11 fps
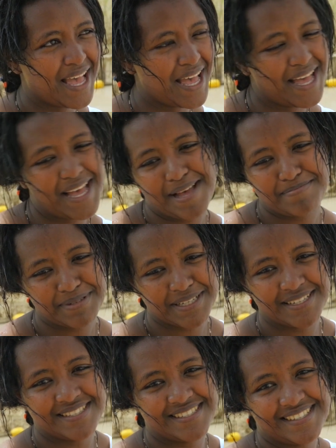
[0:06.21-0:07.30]
Uh,
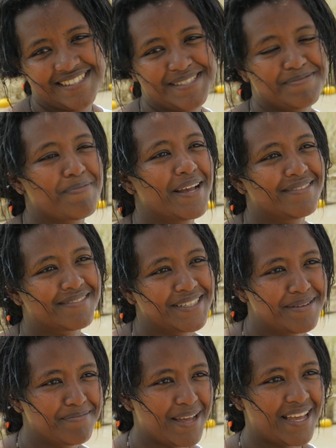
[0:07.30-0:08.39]
because it's my
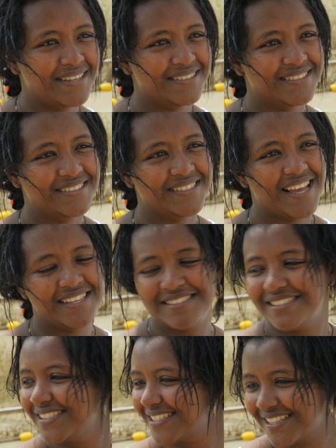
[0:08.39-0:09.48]
dream, and,
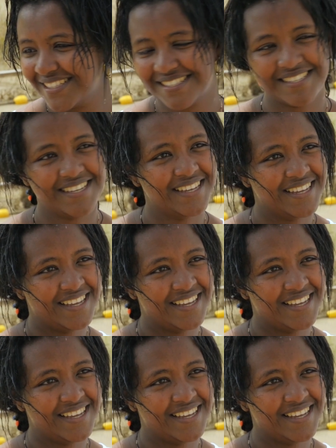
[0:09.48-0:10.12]
Jesus